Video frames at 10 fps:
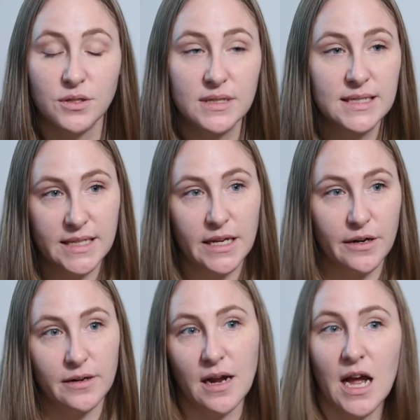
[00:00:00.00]
you can see
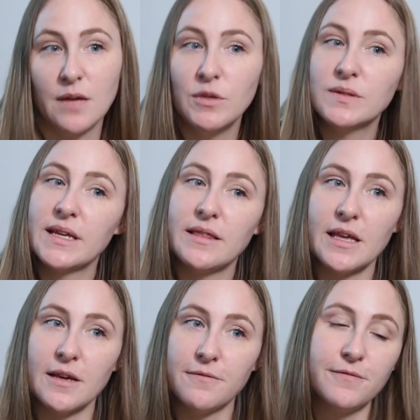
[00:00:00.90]
here, I'm using
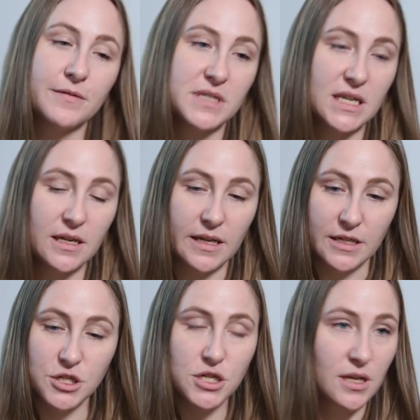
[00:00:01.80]
the 15-inch